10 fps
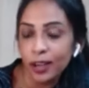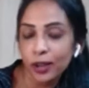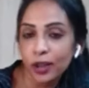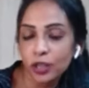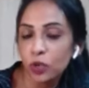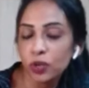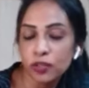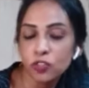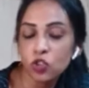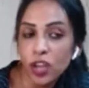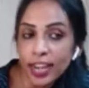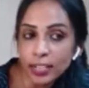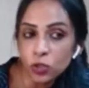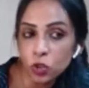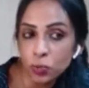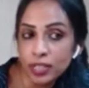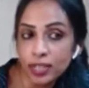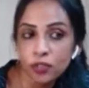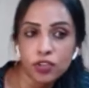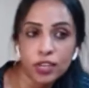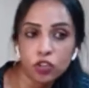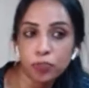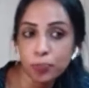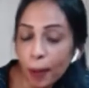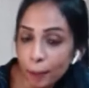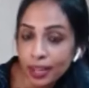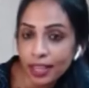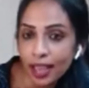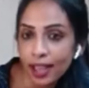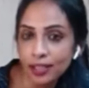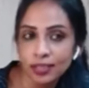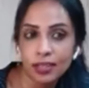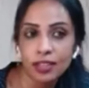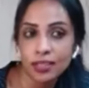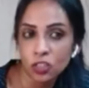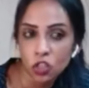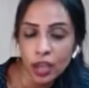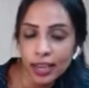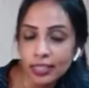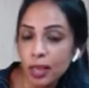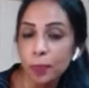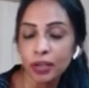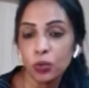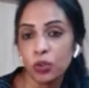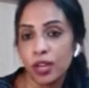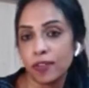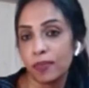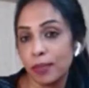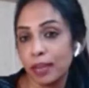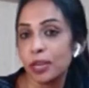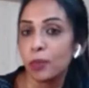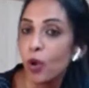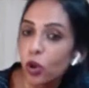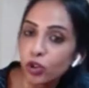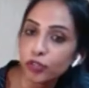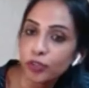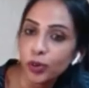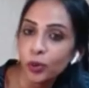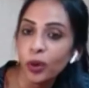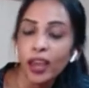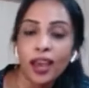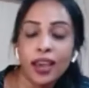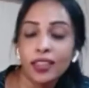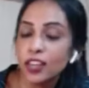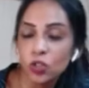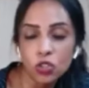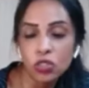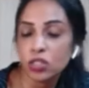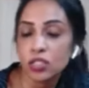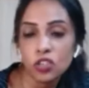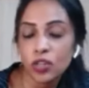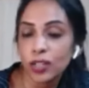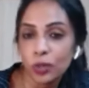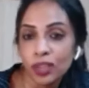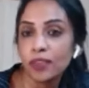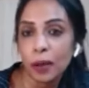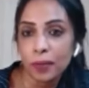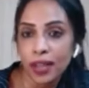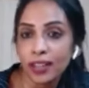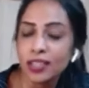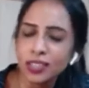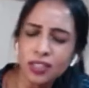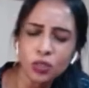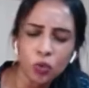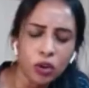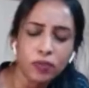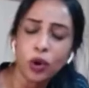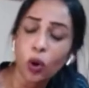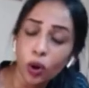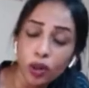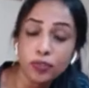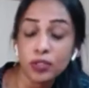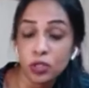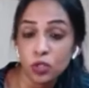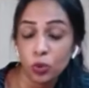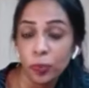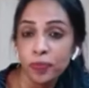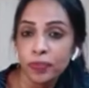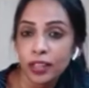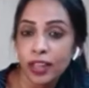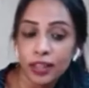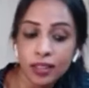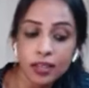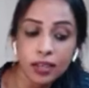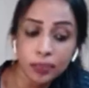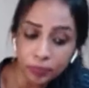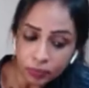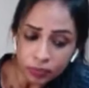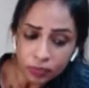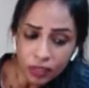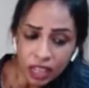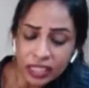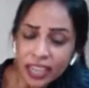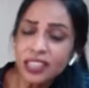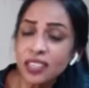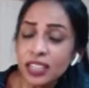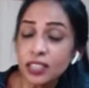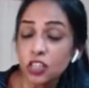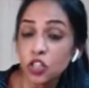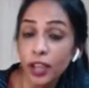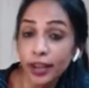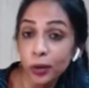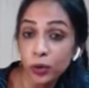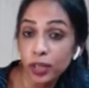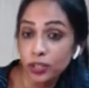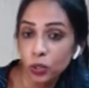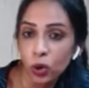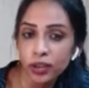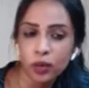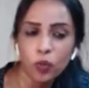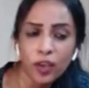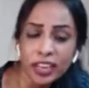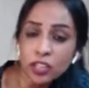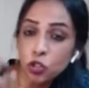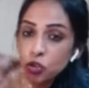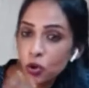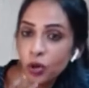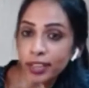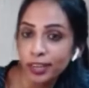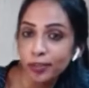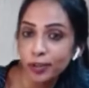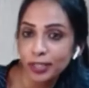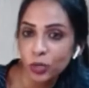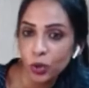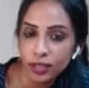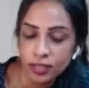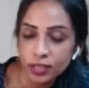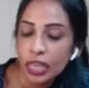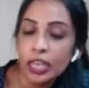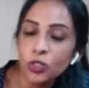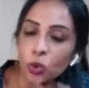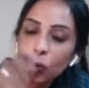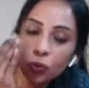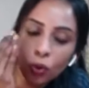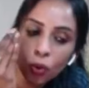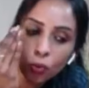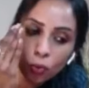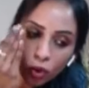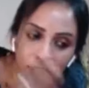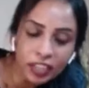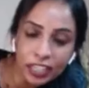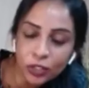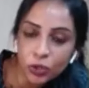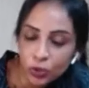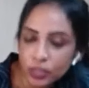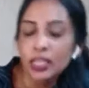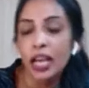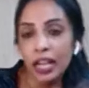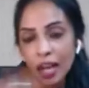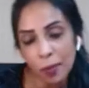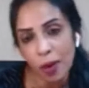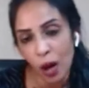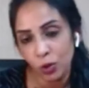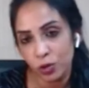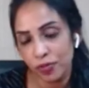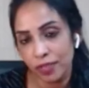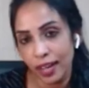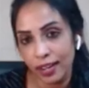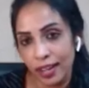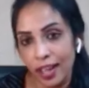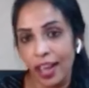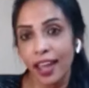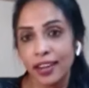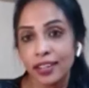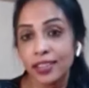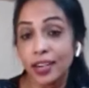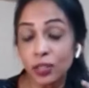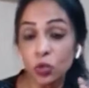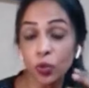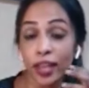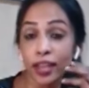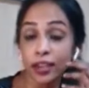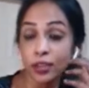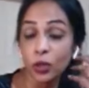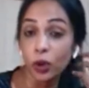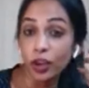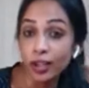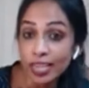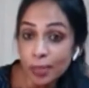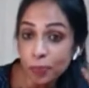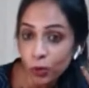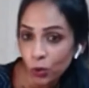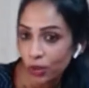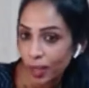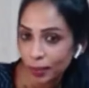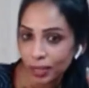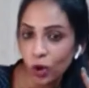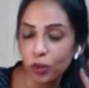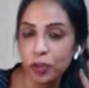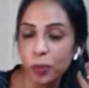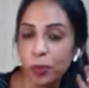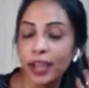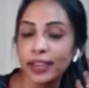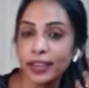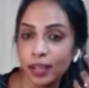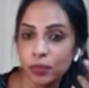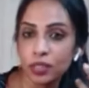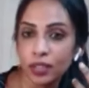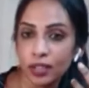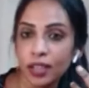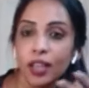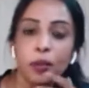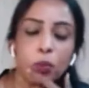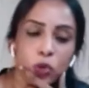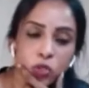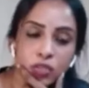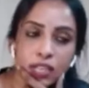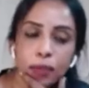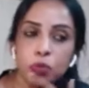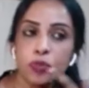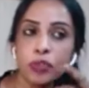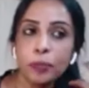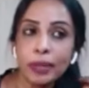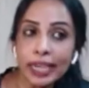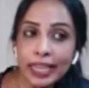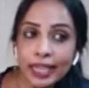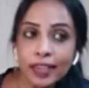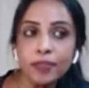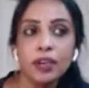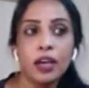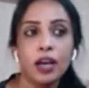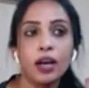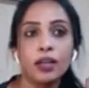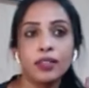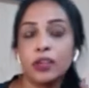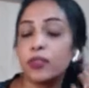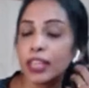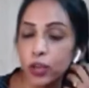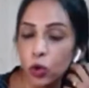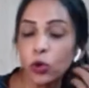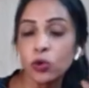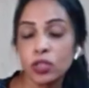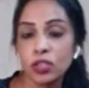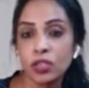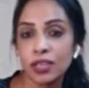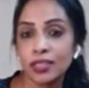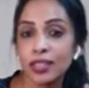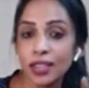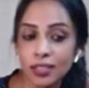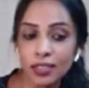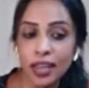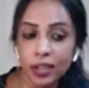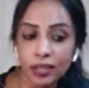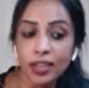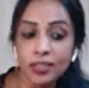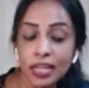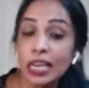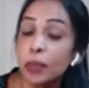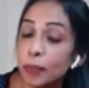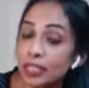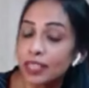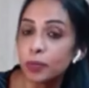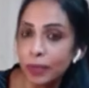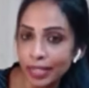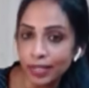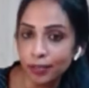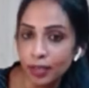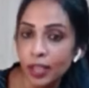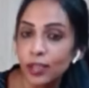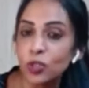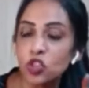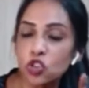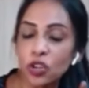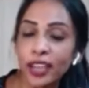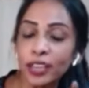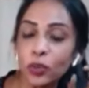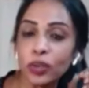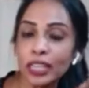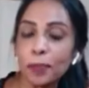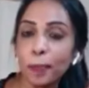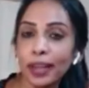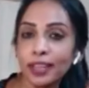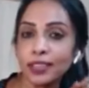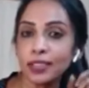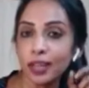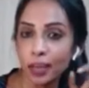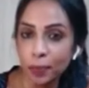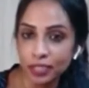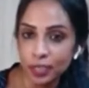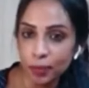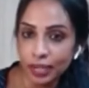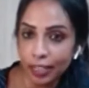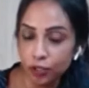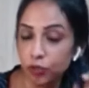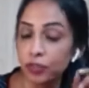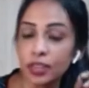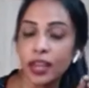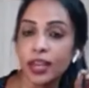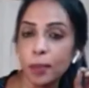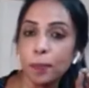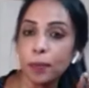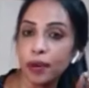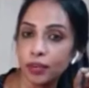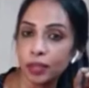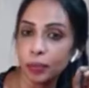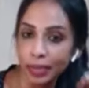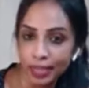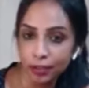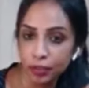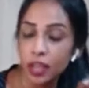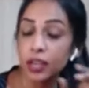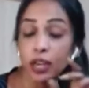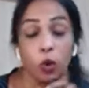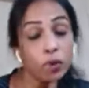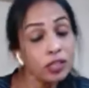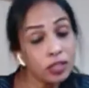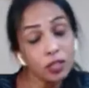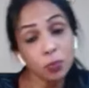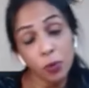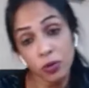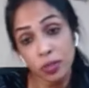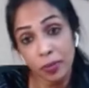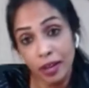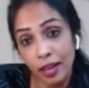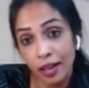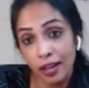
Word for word: You would have tried to speak in front of public as a child. Somebody would have made a mock of you, and then you just try to give up. And this is what all of us do. And that is the reason childhood has got a very strong influence on us. So what we need to do is come out of that. And that is where your reprogramming of your mind comes in. Most of the times we believe that we cannot do certain things. That is a limited belief. So try to replace the limited belief with an empowering belief. Now, is this possible?